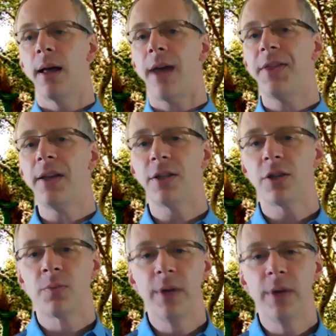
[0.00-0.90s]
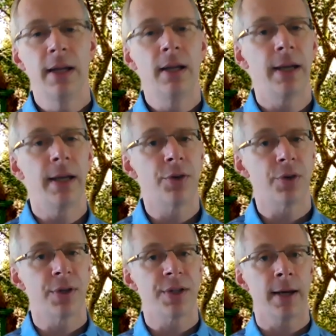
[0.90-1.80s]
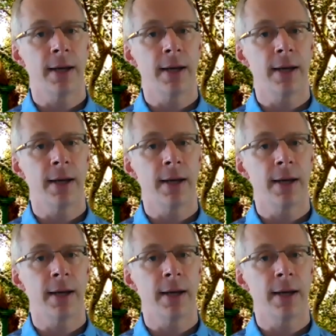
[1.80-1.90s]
I think this is really interesting,